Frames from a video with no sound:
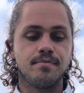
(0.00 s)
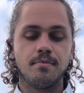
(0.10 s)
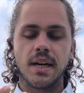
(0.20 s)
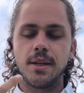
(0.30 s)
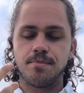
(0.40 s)

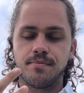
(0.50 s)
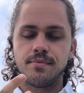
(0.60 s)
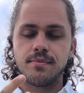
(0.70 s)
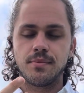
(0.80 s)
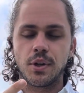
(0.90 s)
But
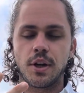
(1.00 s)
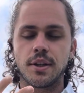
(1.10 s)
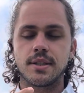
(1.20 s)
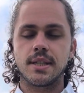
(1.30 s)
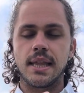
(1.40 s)

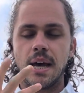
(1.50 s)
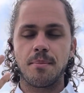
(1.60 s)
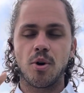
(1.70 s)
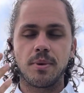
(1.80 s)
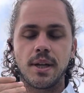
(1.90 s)
regardless, in that
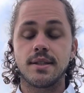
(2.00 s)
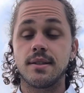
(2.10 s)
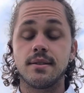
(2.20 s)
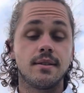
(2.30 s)
moment,